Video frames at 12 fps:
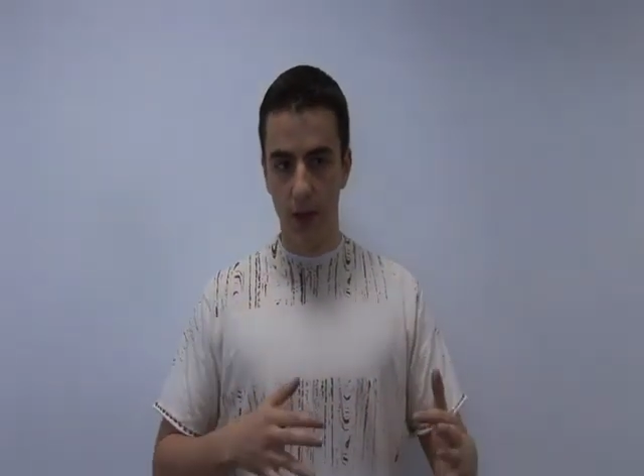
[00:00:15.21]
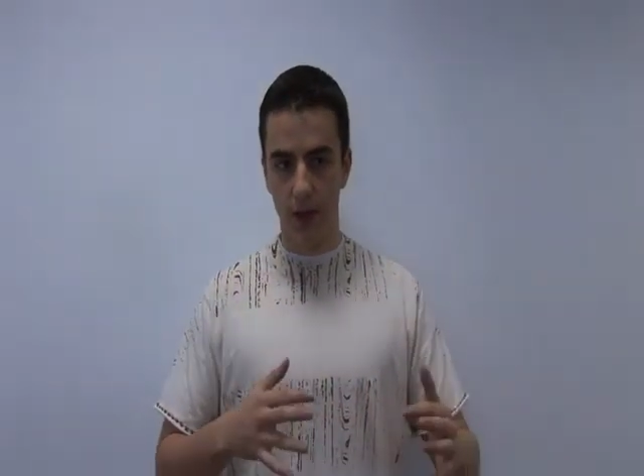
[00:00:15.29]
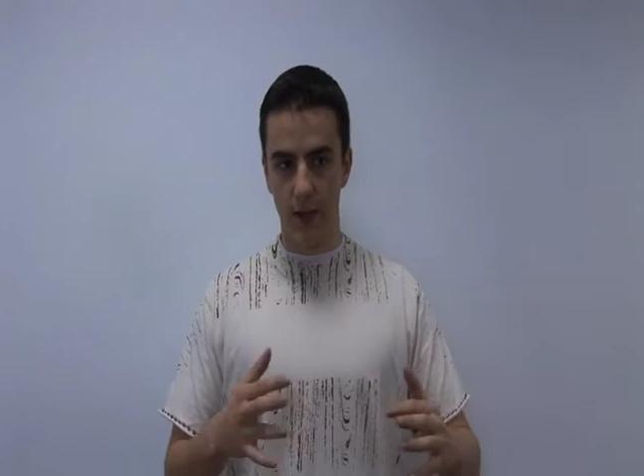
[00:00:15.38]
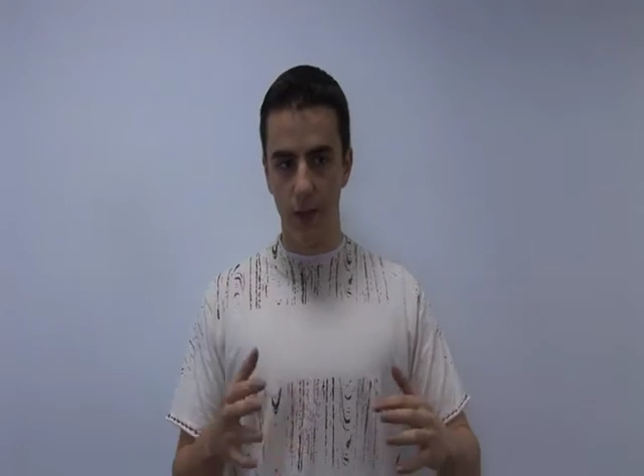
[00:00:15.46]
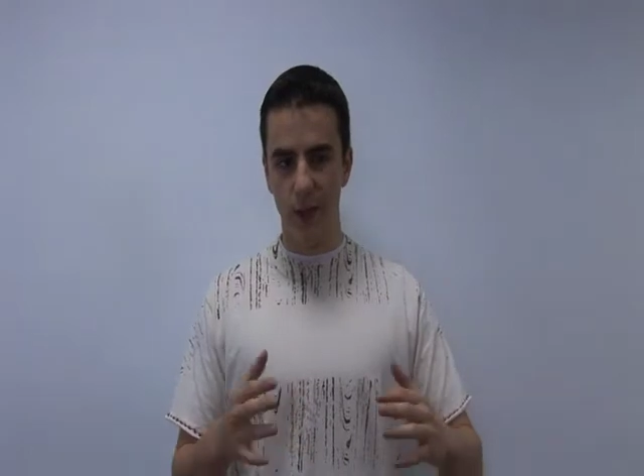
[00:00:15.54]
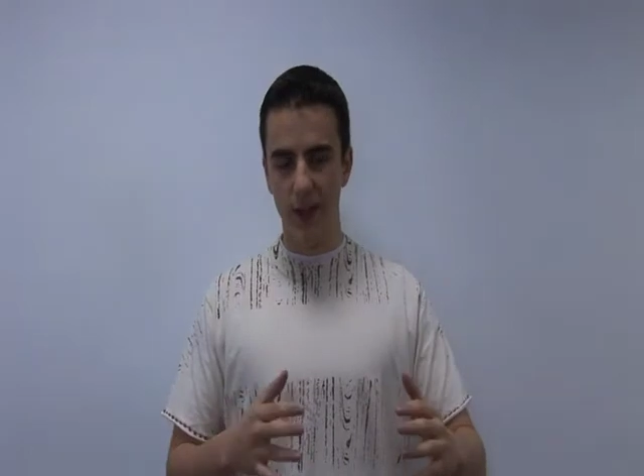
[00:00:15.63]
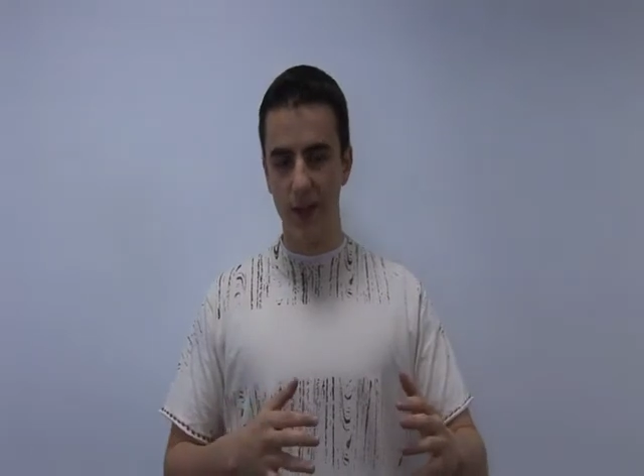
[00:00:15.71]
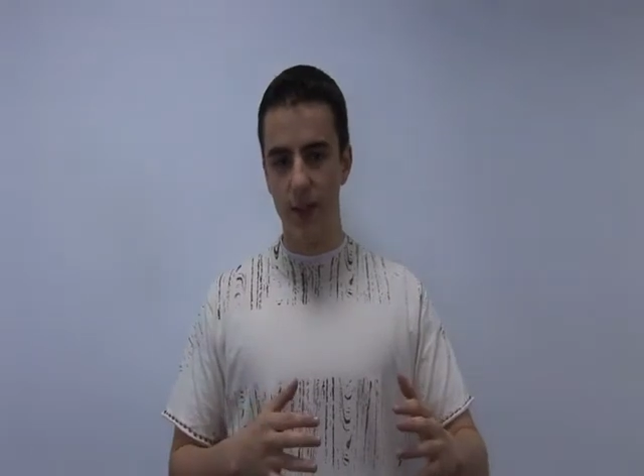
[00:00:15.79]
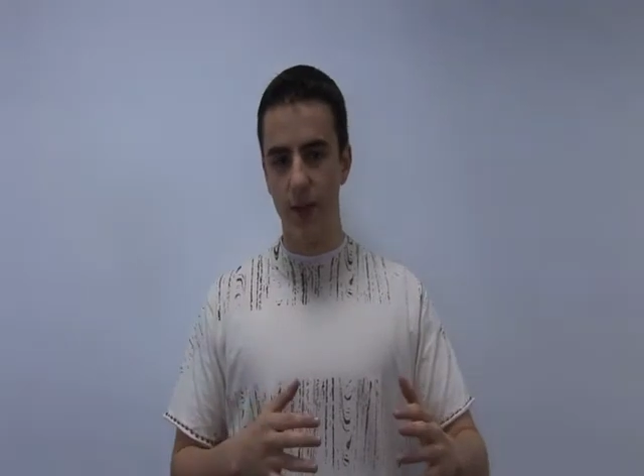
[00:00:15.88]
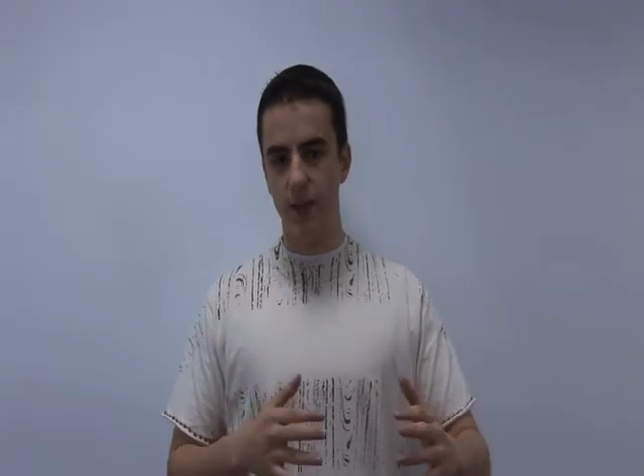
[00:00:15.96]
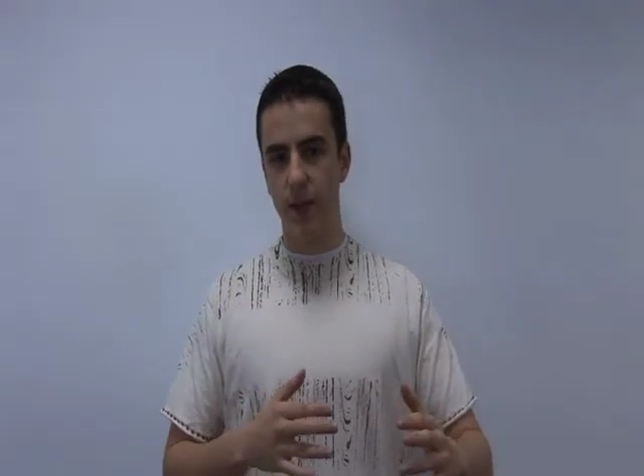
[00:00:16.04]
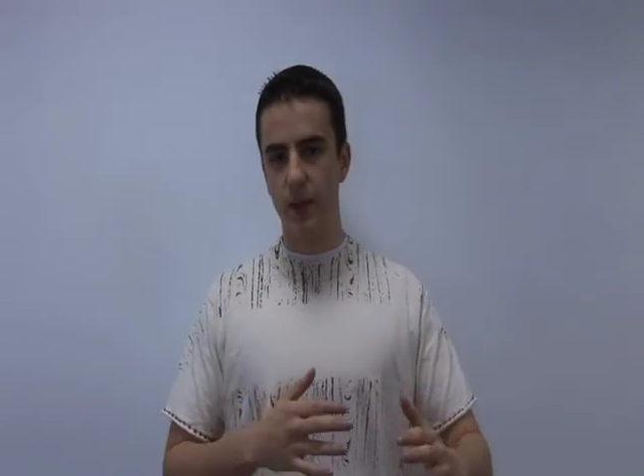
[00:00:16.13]
Now, the way to
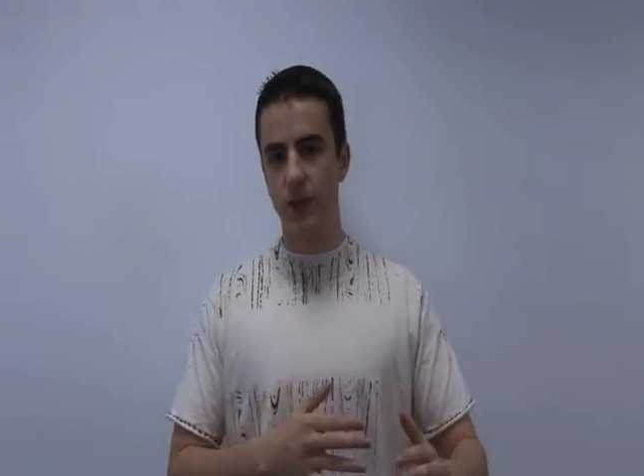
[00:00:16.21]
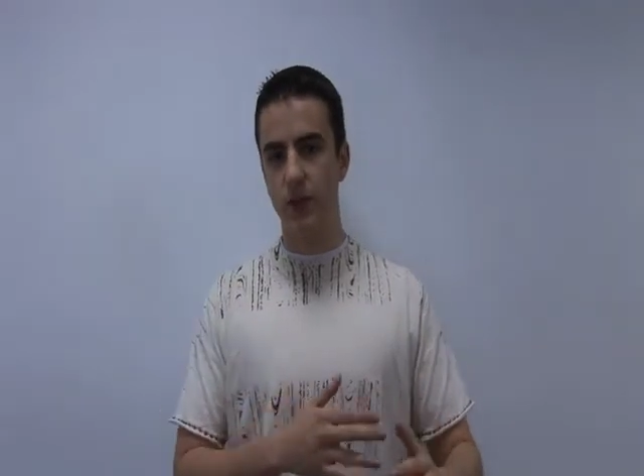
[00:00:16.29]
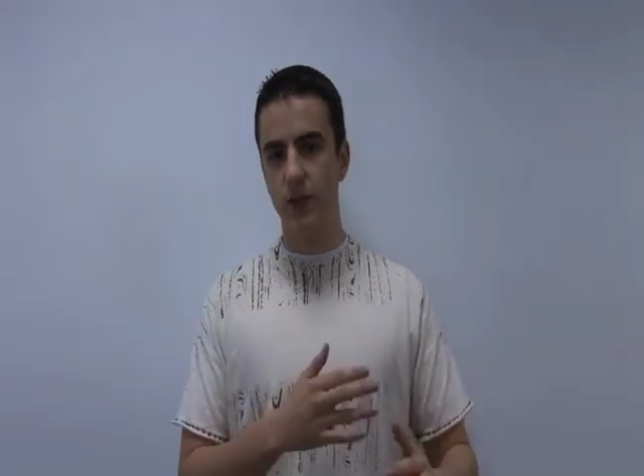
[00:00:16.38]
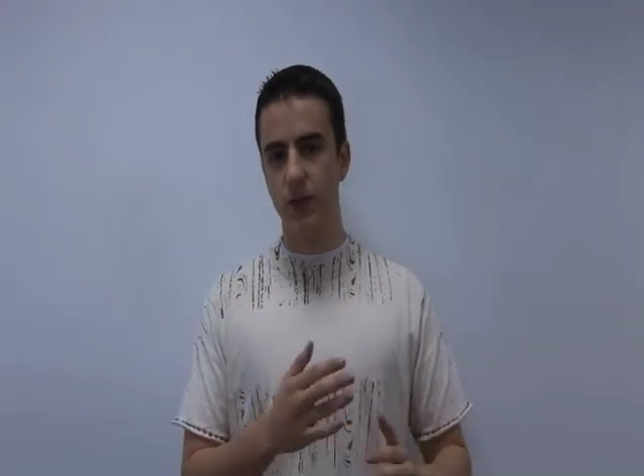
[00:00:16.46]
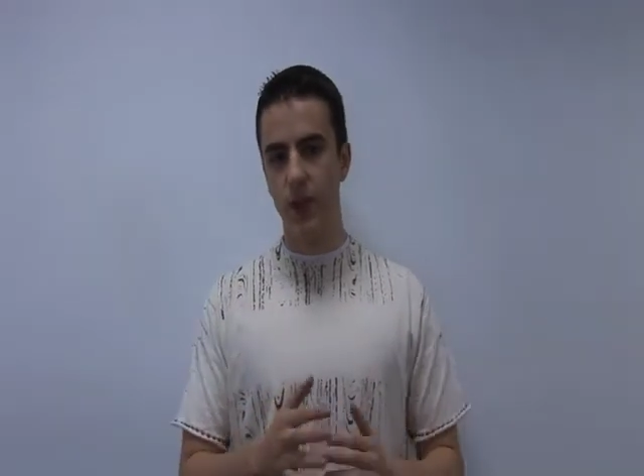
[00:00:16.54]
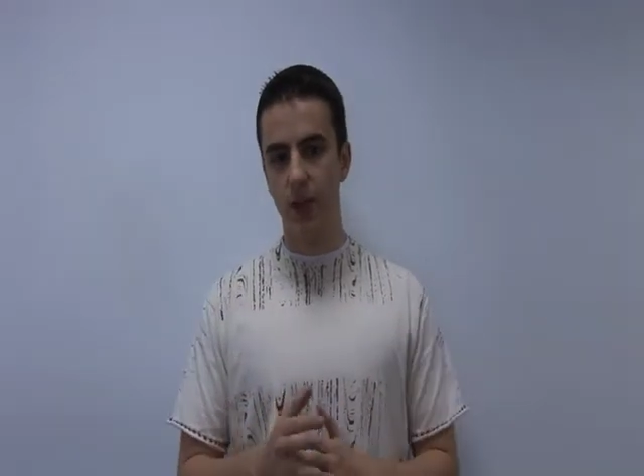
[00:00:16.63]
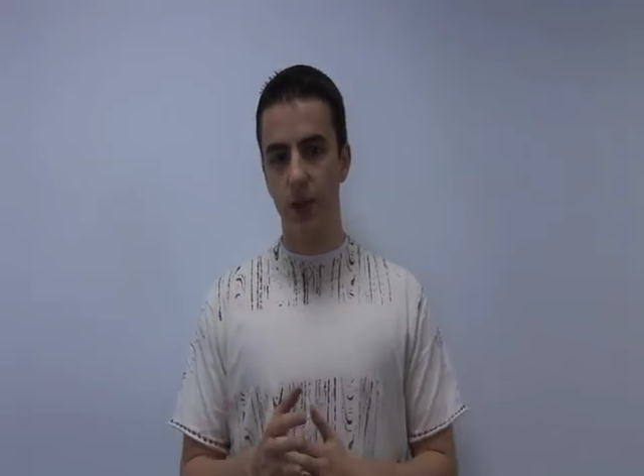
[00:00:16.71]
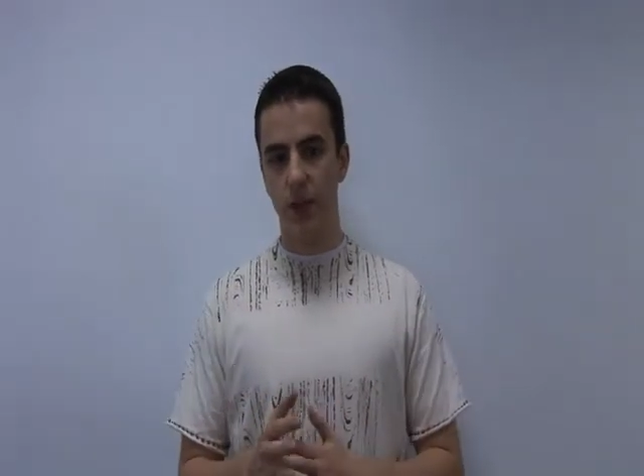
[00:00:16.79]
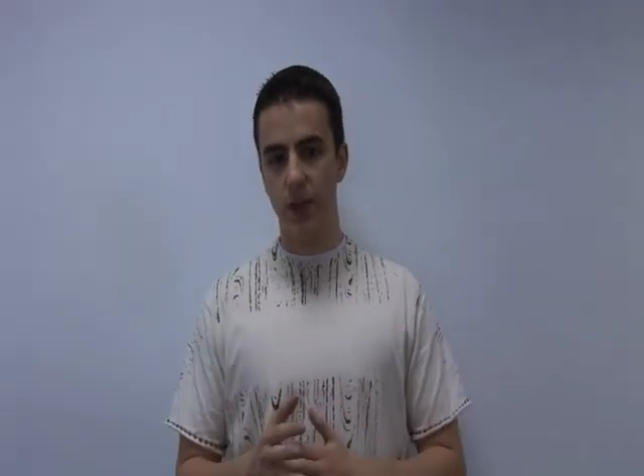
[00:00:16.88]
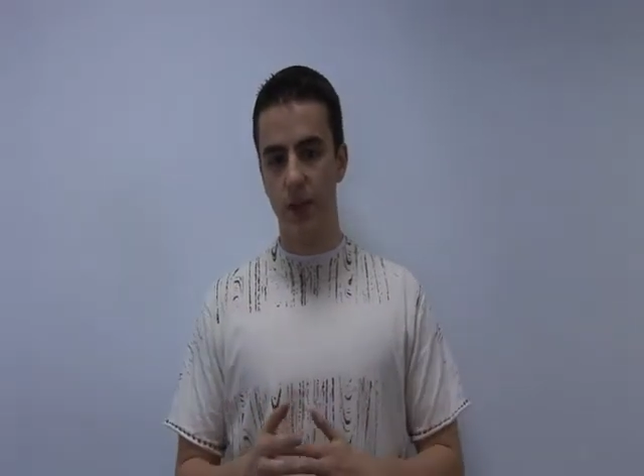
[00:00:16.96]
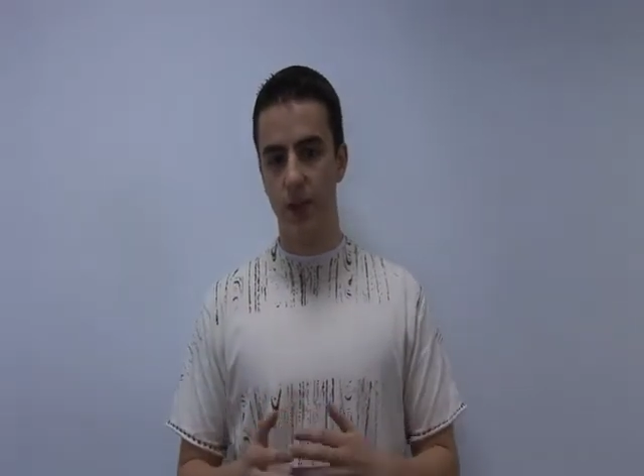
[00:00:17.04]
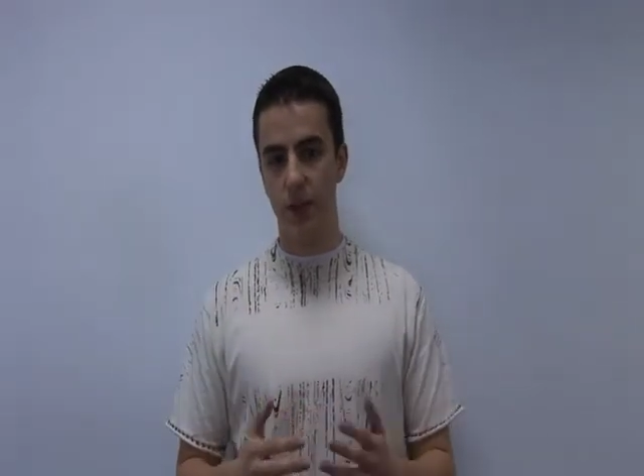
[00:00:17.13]
see if an excuse is
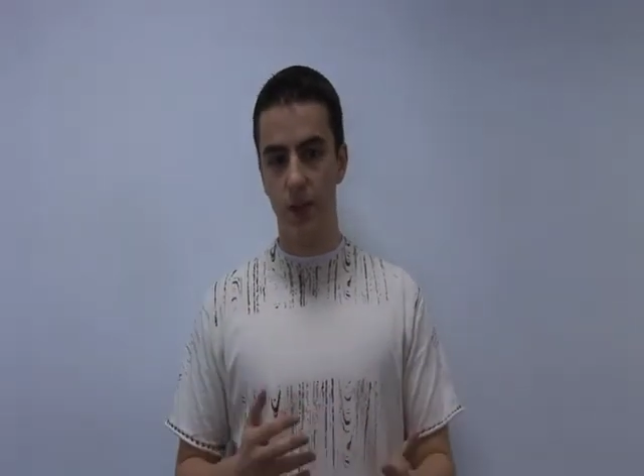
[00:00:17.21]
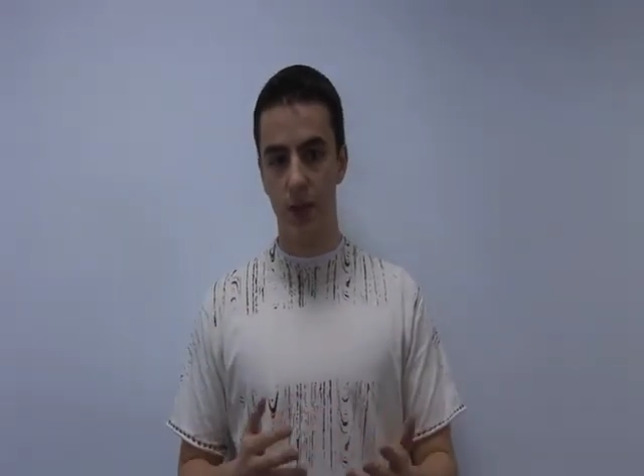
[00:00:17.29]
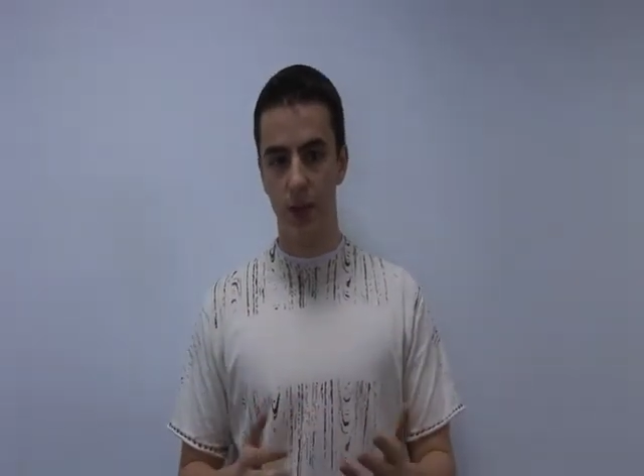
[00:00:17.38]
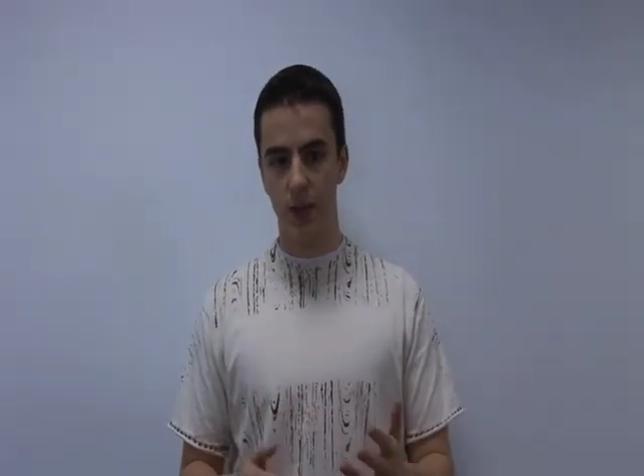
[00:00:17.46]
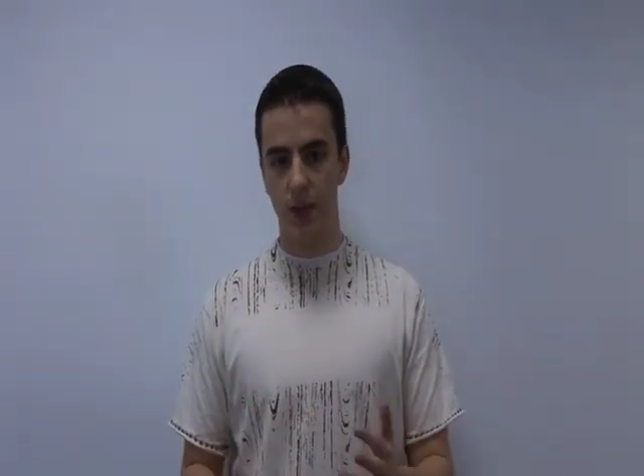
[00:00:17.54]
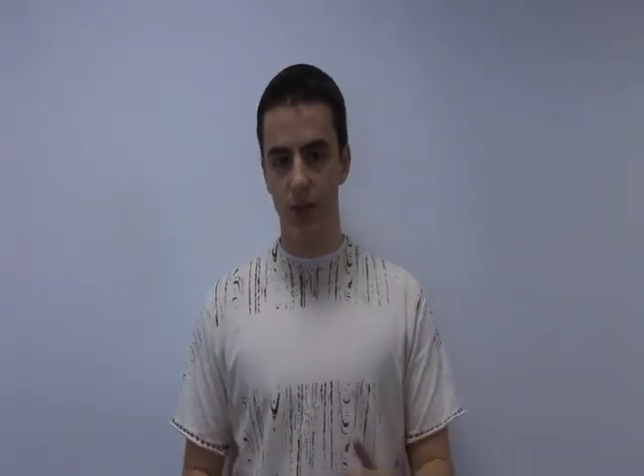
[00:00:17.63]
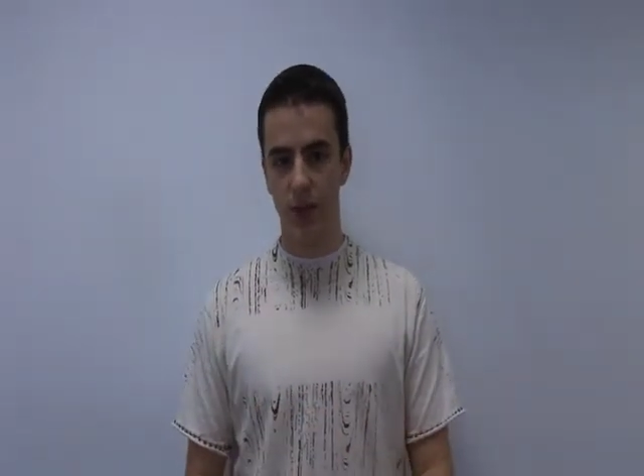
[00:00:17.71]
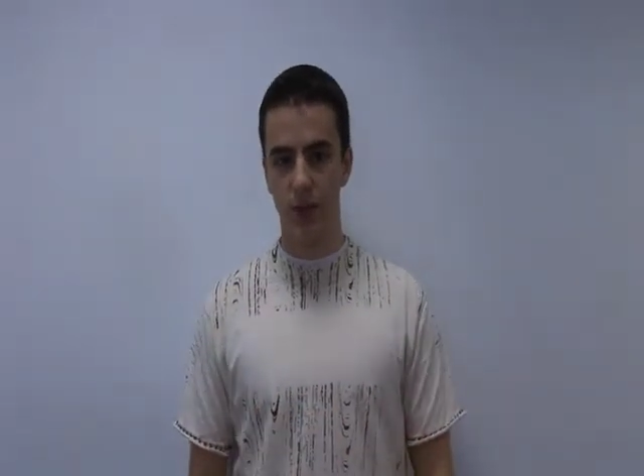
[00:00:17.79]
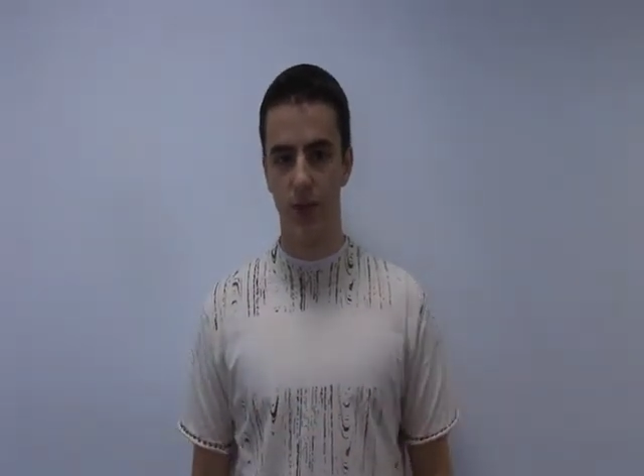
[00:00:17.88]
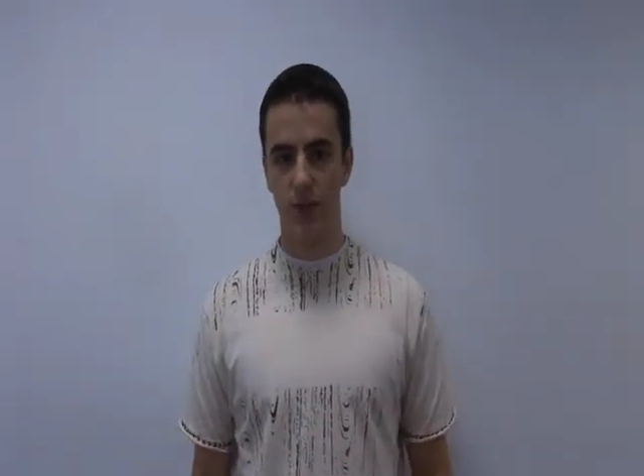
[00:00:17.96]
genuine is to question it.